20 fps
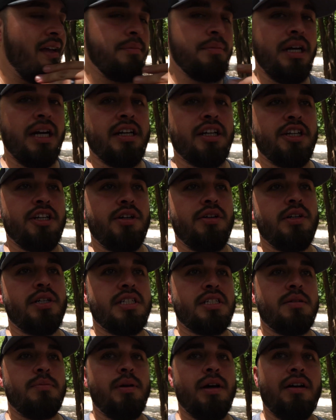I'm kind of
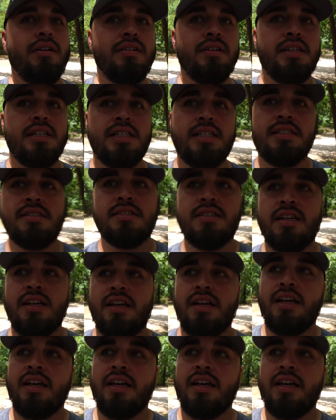curious about is